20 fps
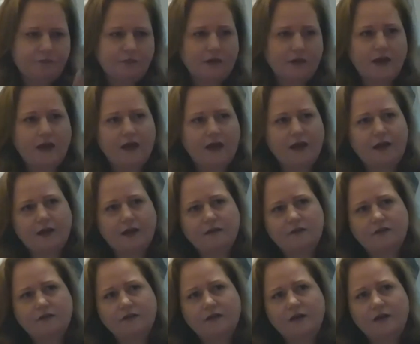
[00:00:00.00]
and
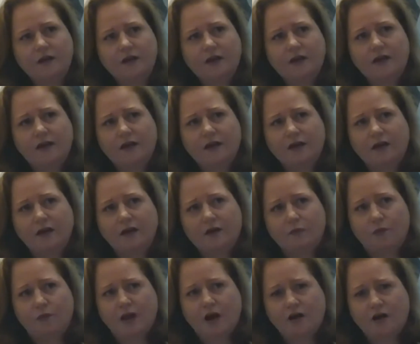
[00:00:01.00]

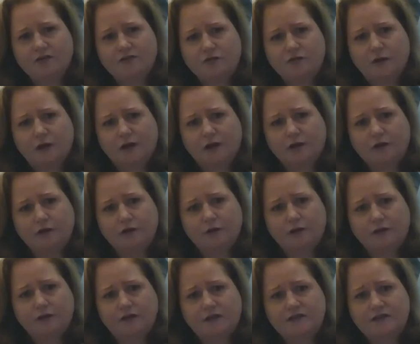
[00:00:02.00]
we also
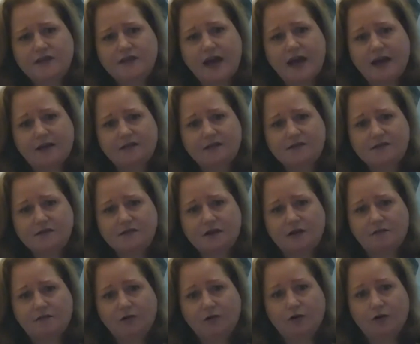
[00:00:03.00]
included the text
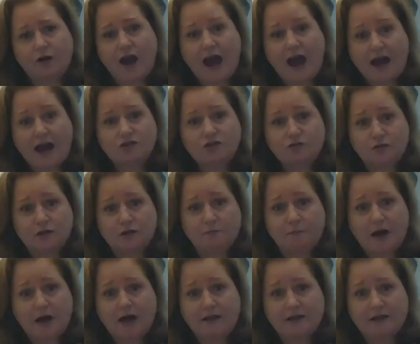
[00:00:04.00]
of her actual
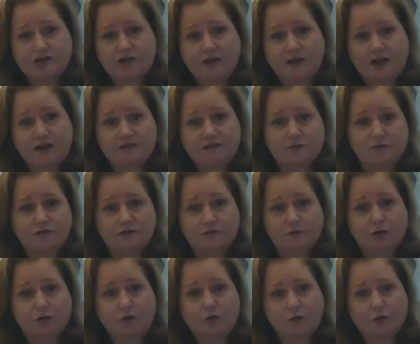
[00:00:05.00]
apology as it was
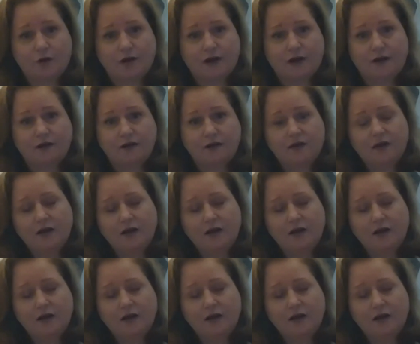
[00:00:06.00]
recorded.